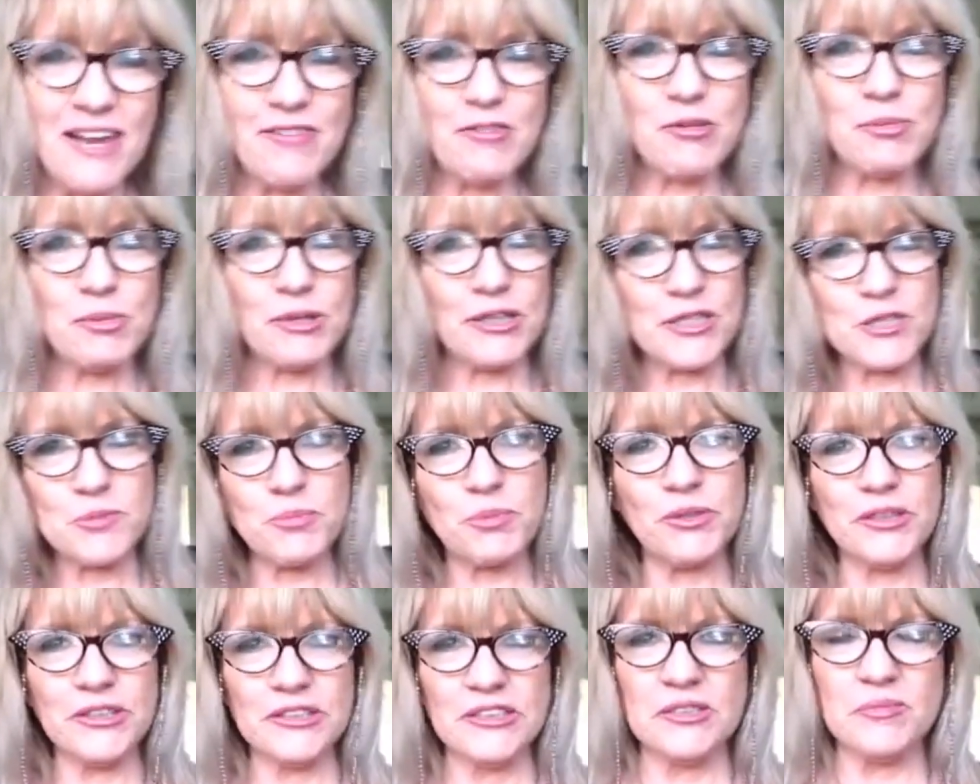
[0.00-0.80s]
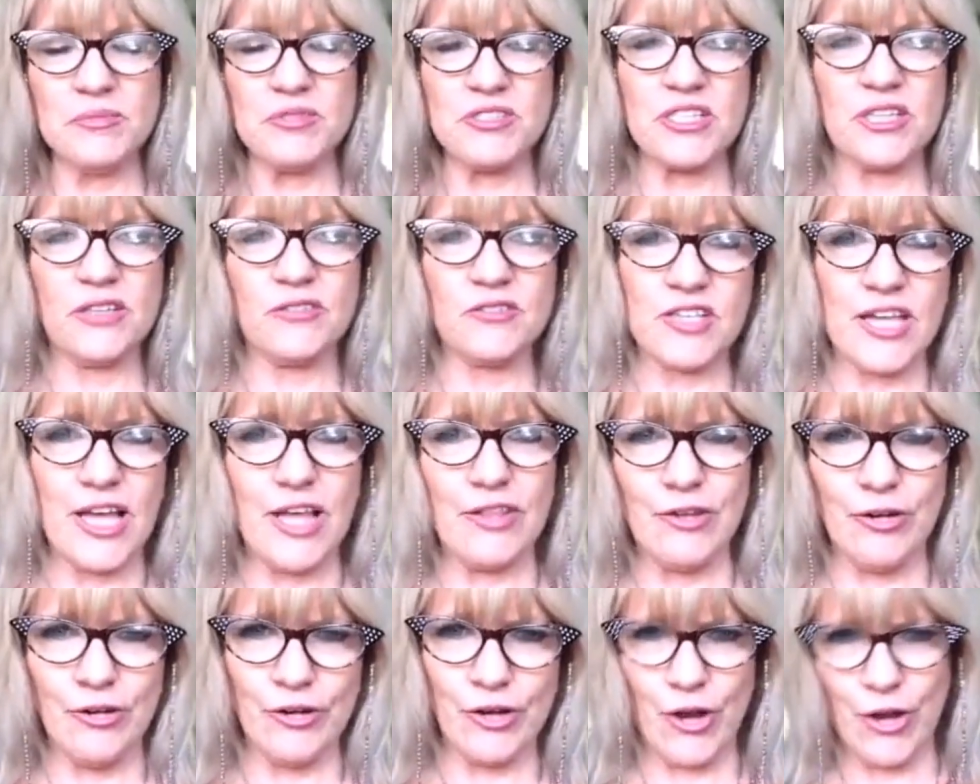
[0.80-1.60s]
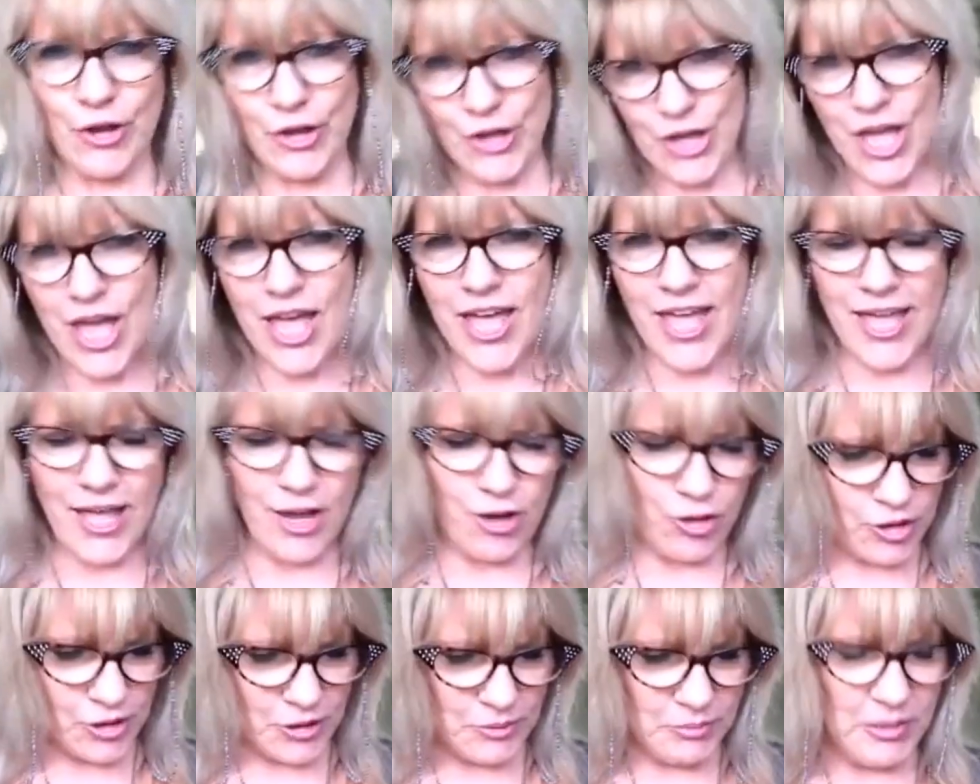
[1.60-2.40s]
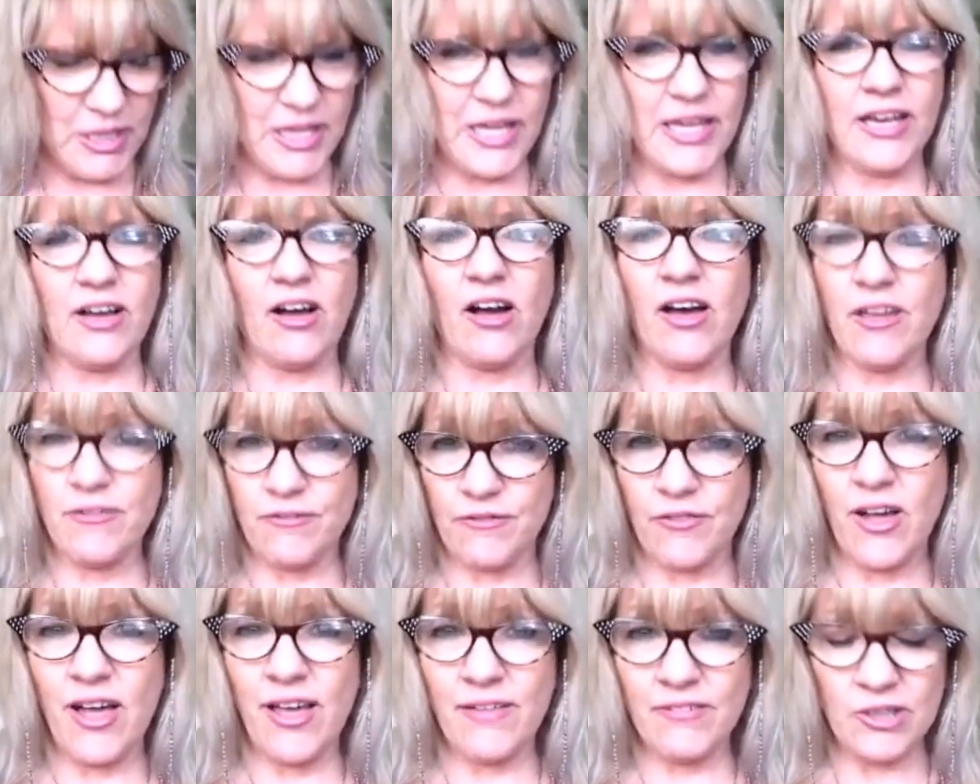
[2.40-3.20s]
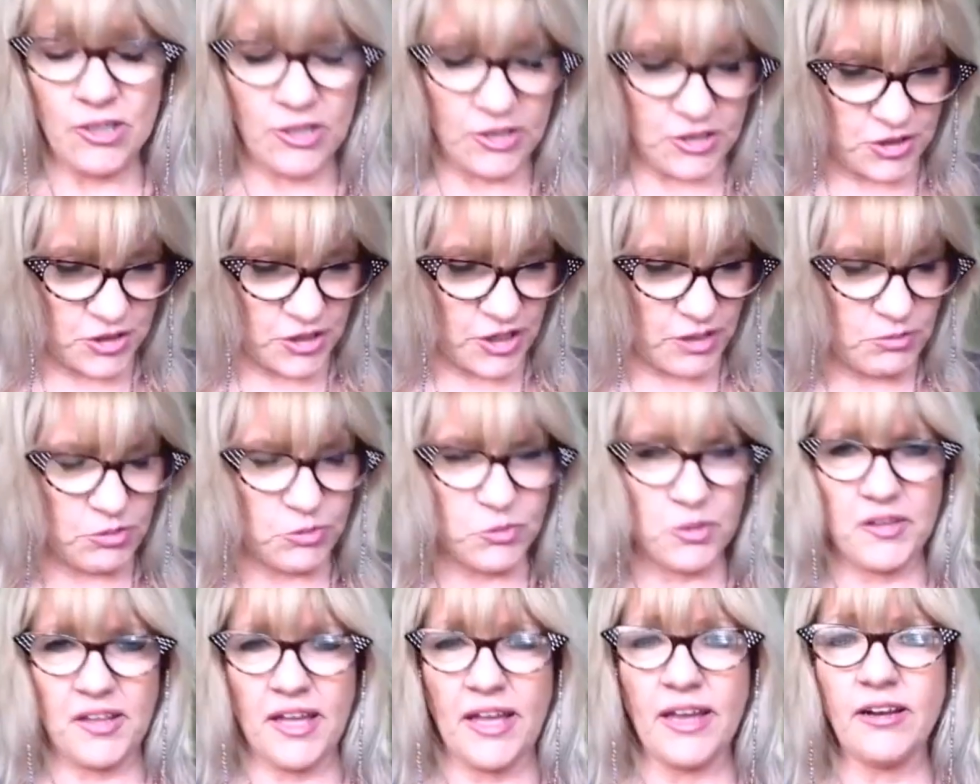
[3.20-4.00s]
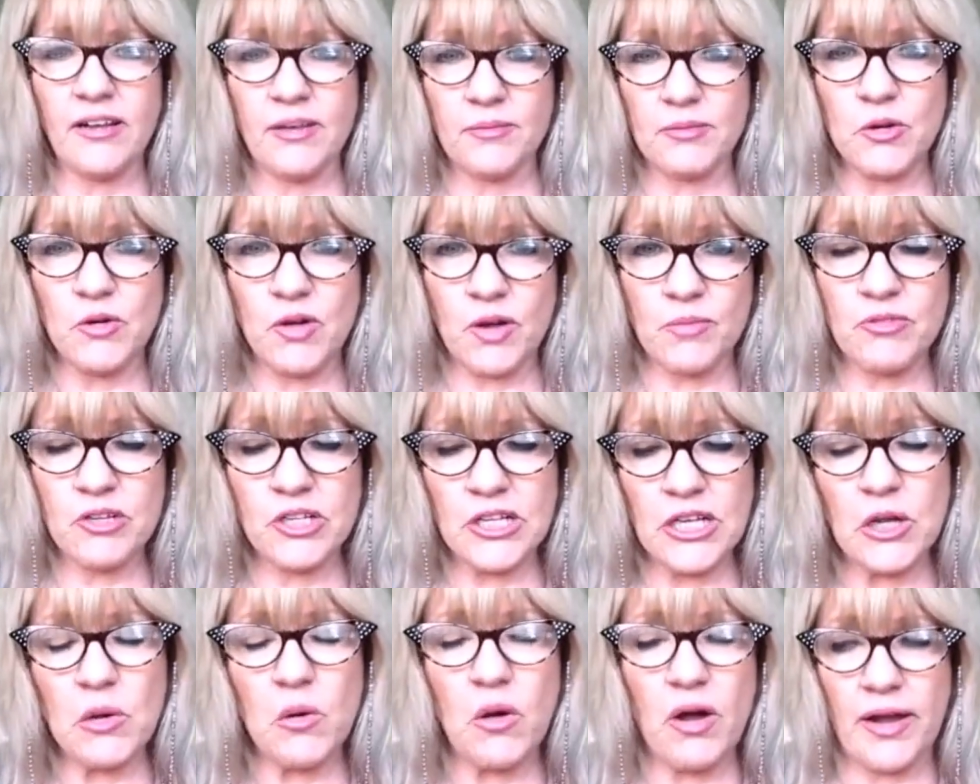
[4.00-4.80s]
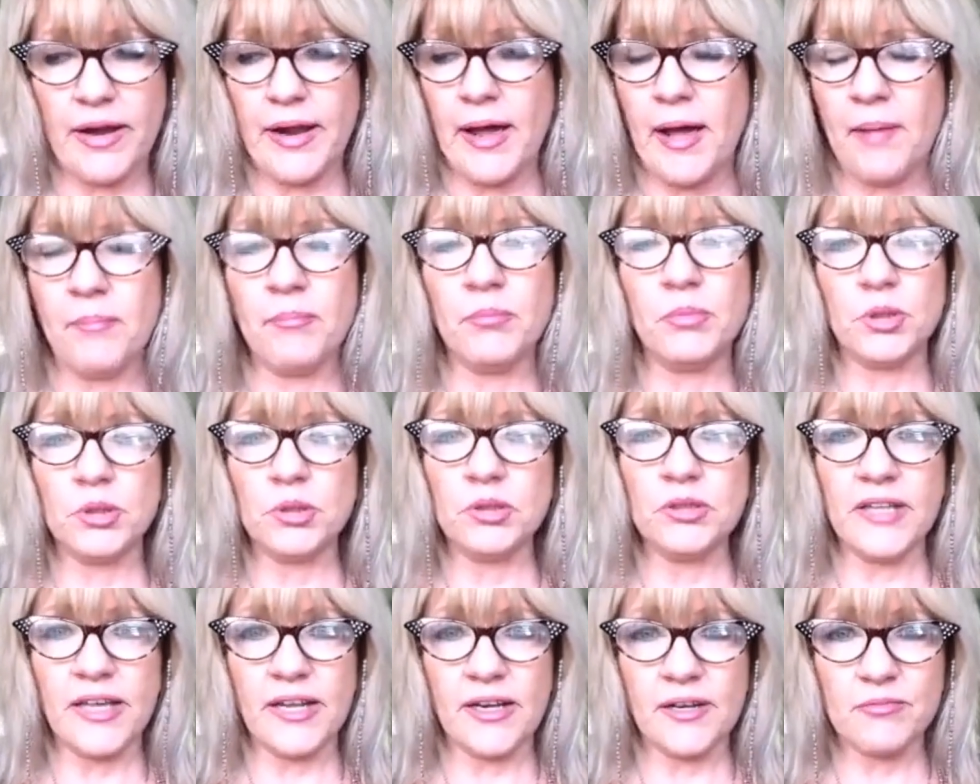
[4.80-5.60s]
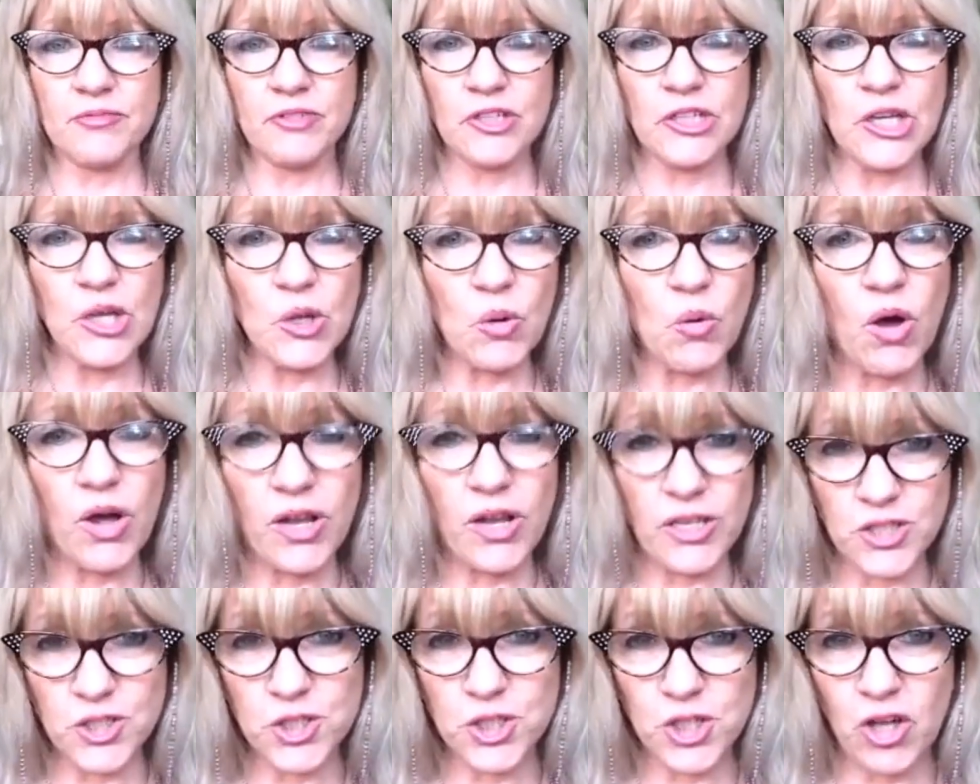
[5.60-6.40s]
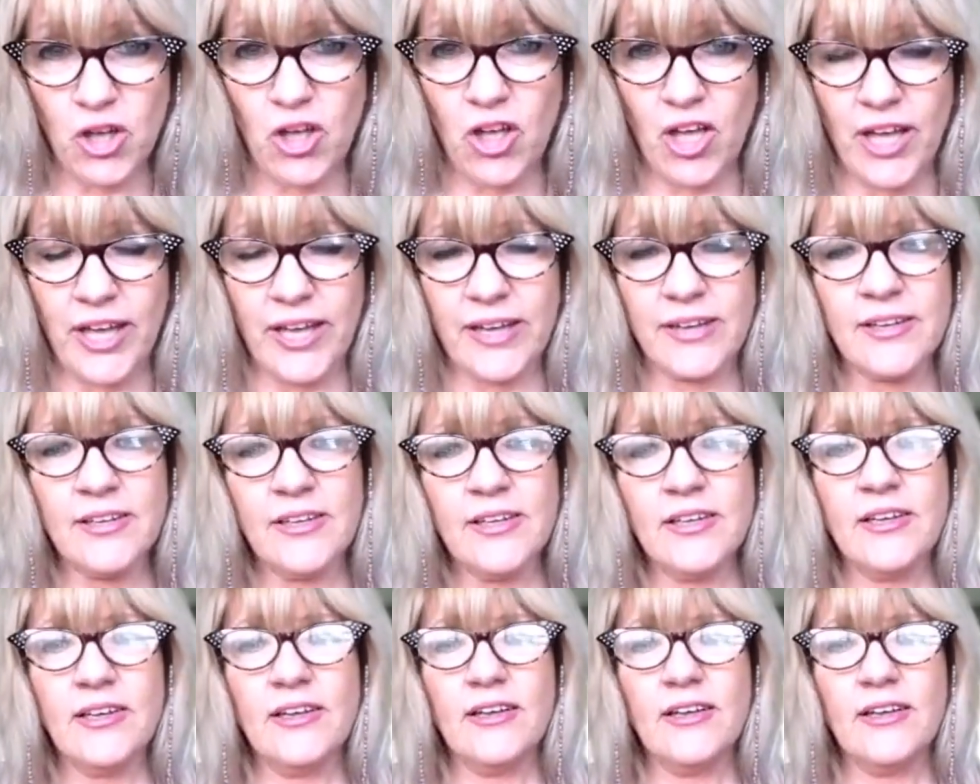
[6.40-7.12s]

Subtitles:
everybody's putting themselves out there and going, hey, look at me. I have a lot of trouble with that. I'm really quite humble, and I'm really quite shy.